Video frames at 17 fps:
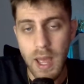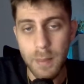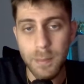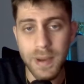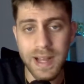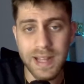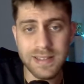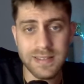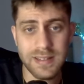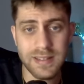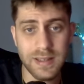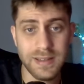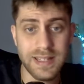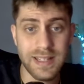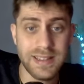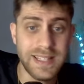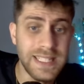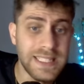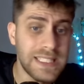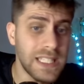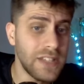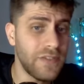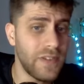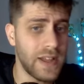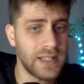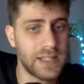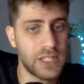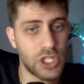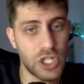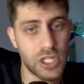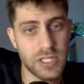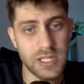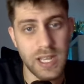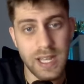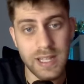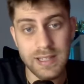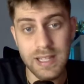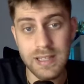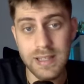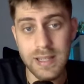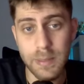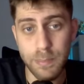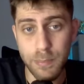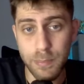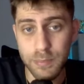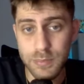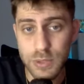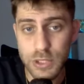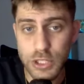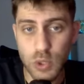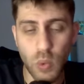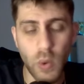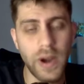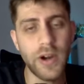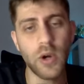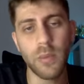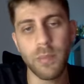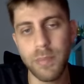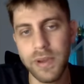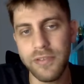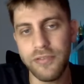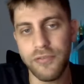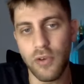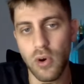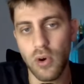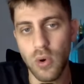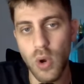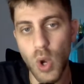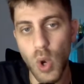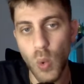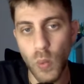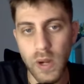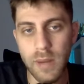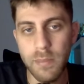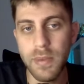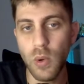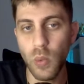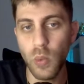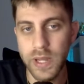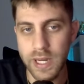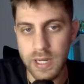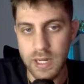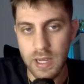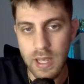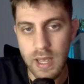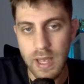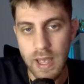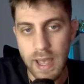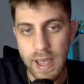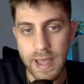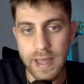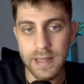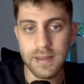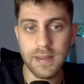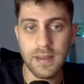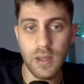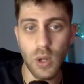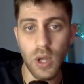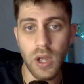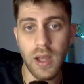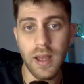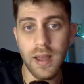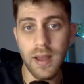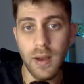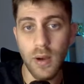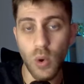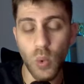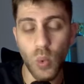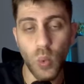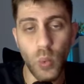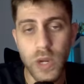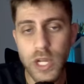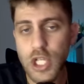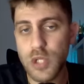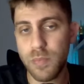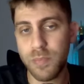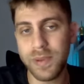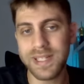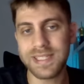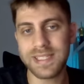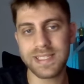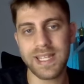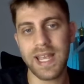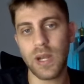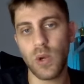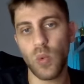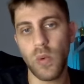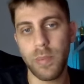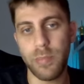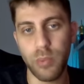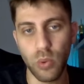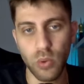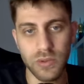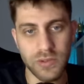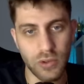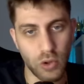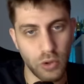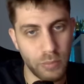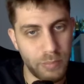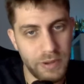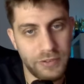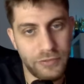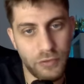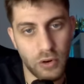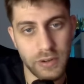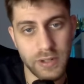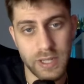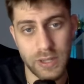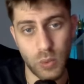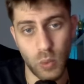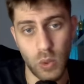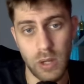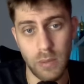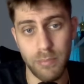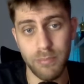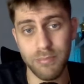but the disadvantages that the square on b4 will be weak. And which piece can we put on b4 that will